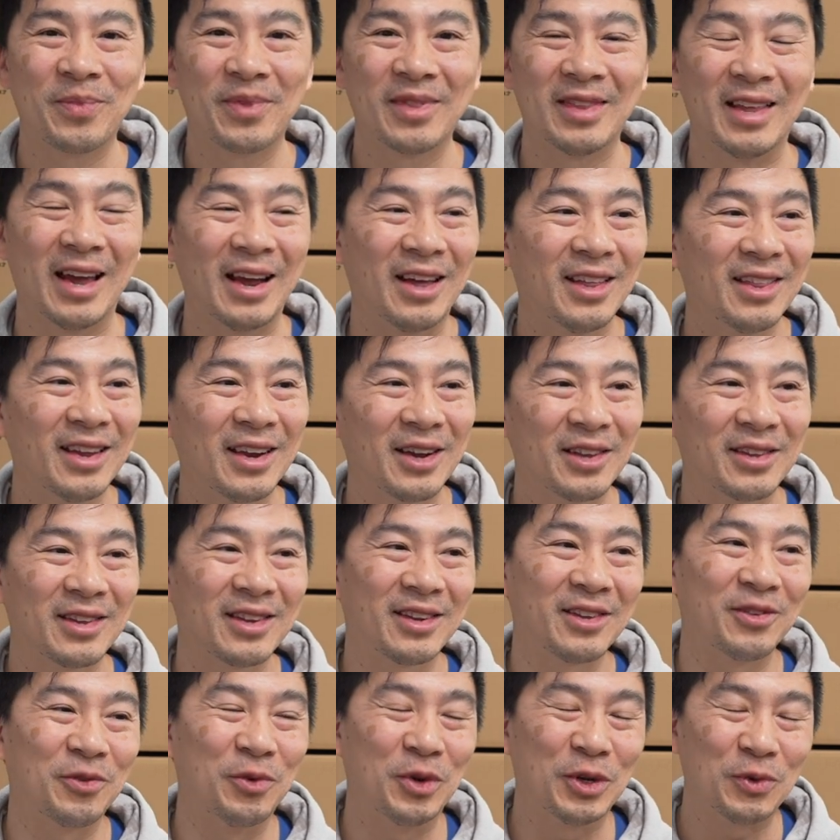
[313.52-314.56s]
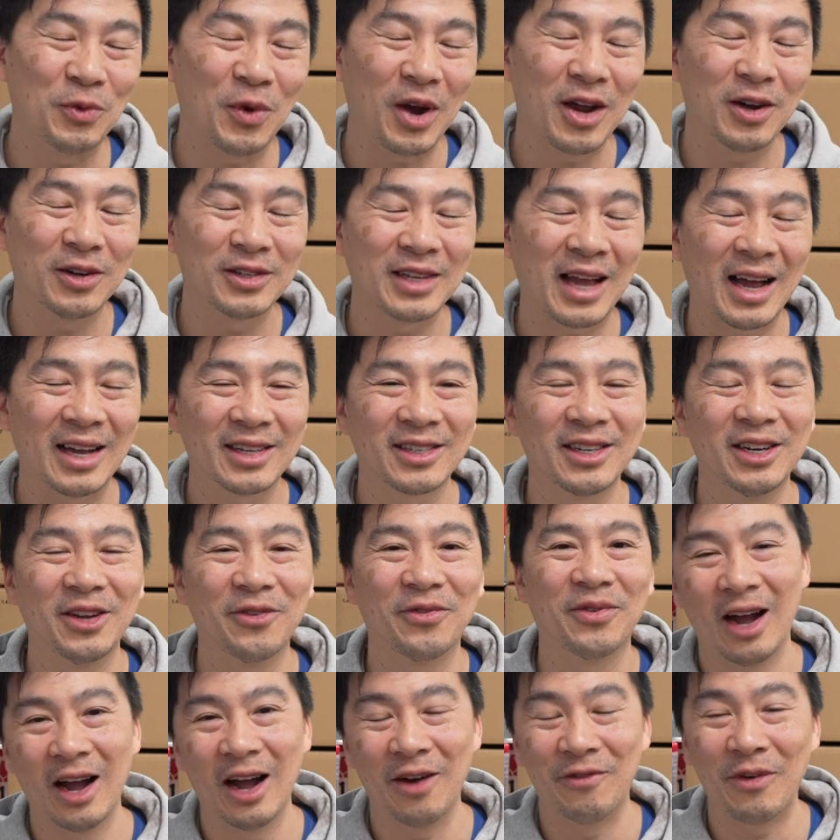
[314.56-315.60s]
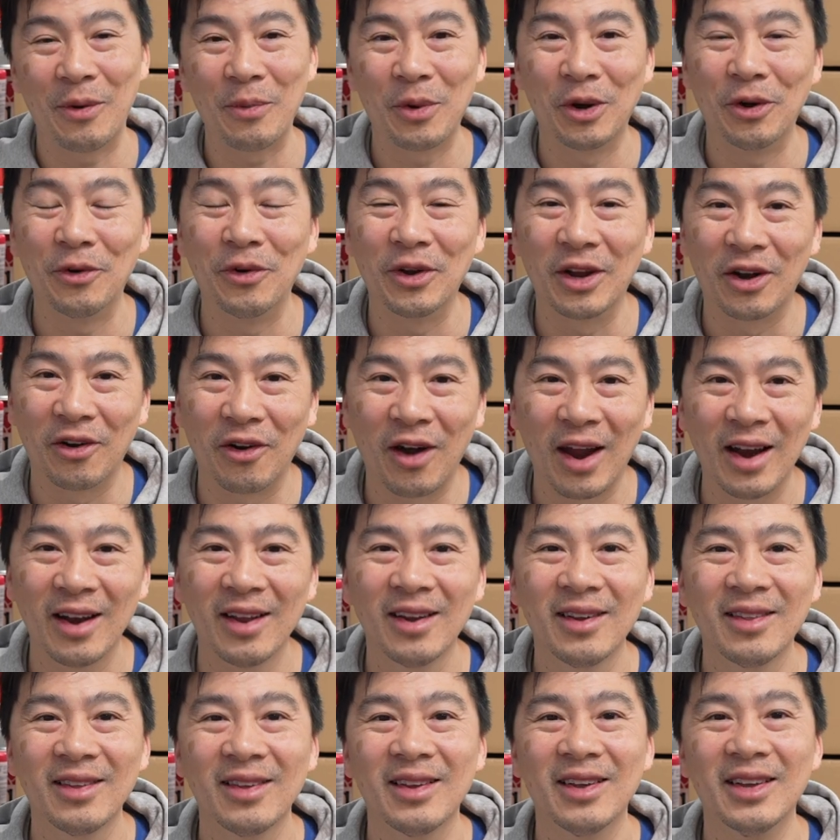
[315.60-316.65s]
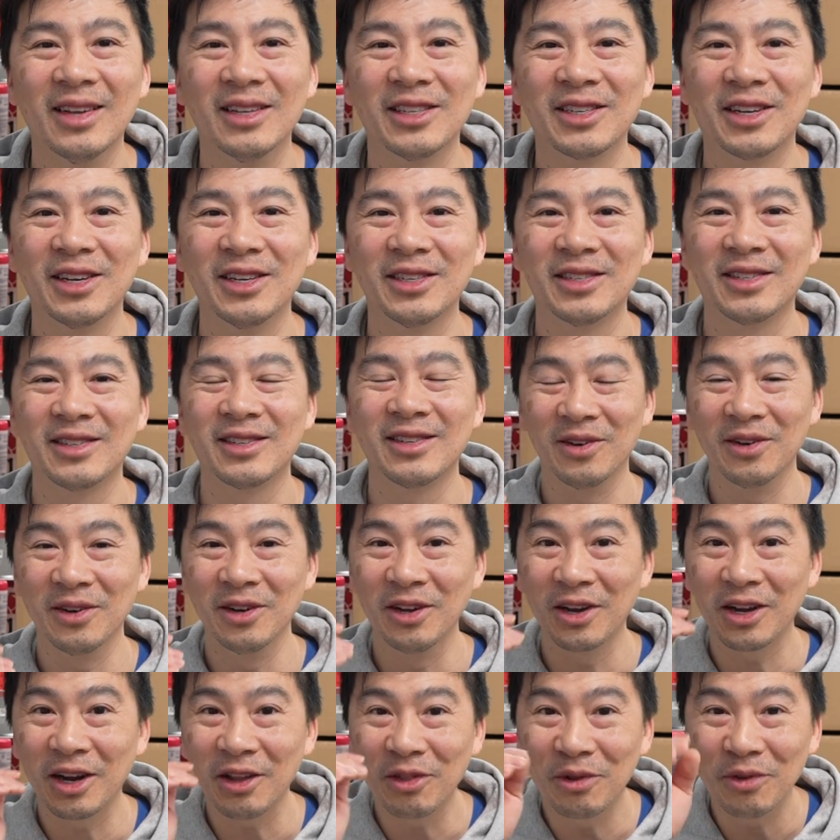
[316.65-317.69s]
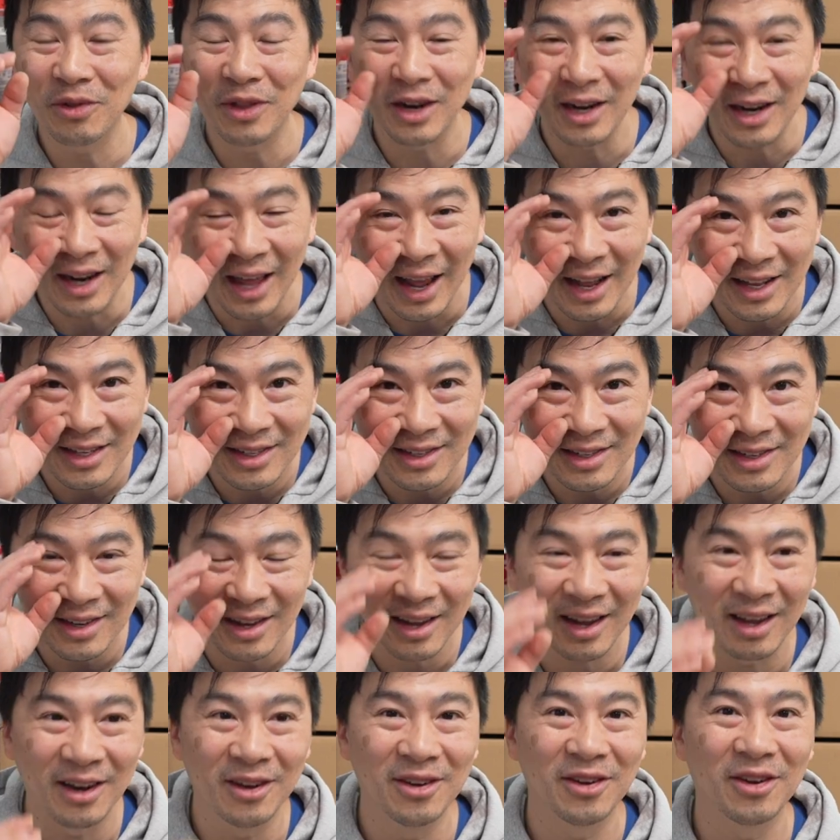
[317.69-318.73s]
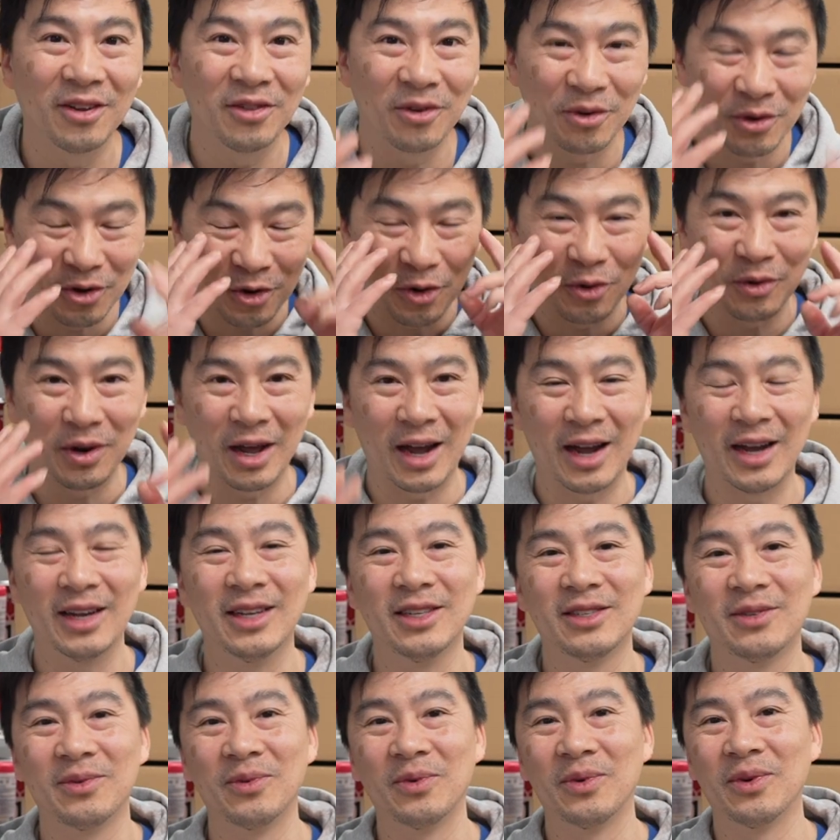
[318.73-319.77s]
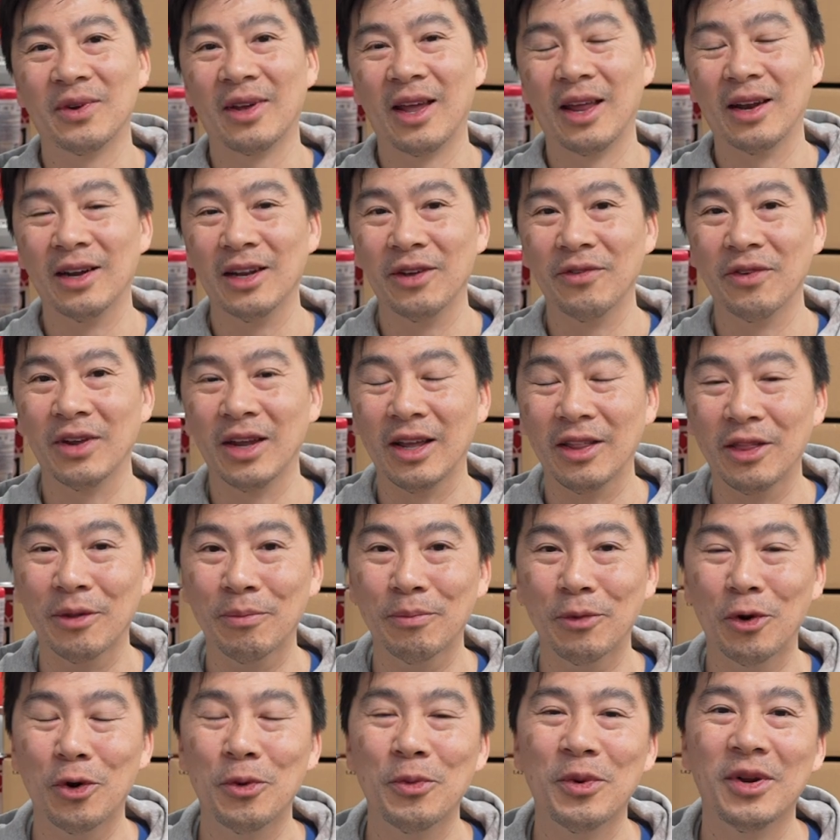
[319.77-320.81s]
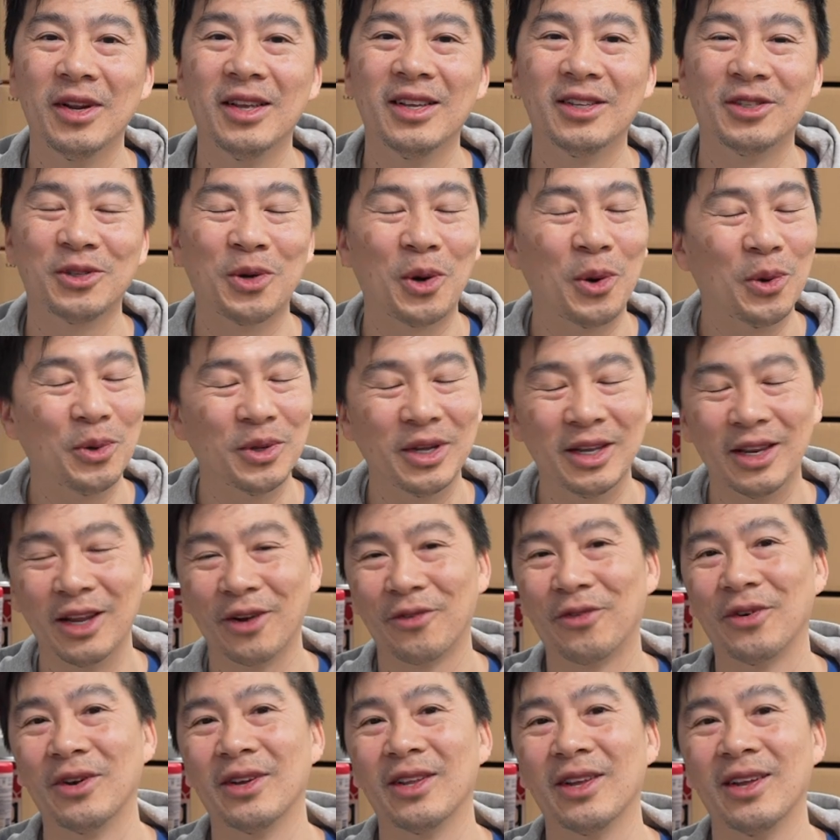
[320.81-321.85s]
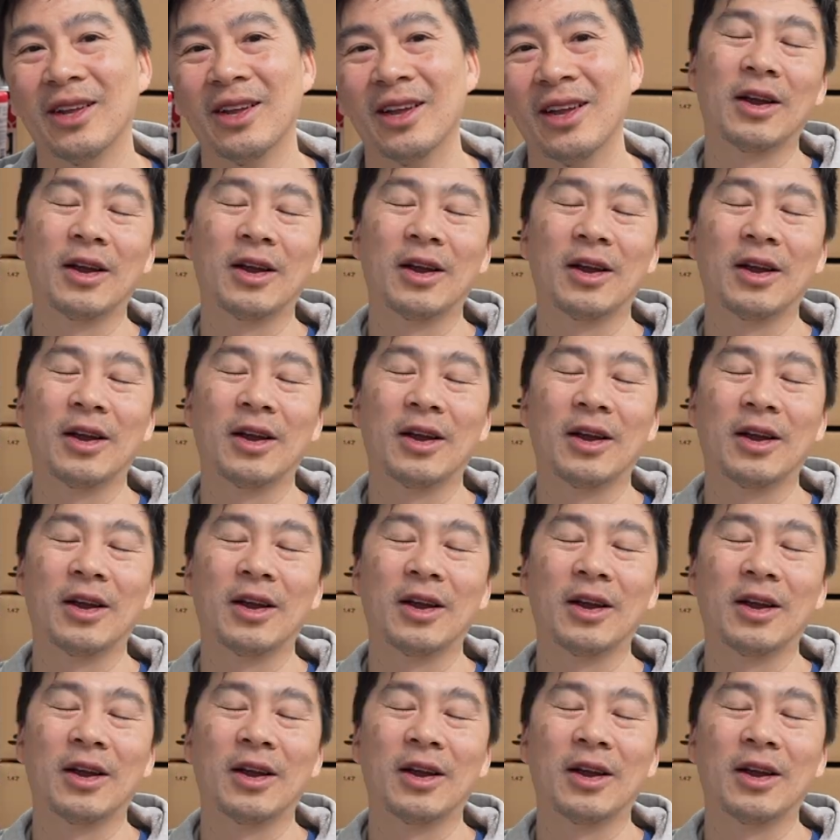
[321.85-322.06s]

the other thing, the reason why I was asking if, if I'm gonna regret it is because looking through the lens and looking through your own eyes and living in the moment is totally different.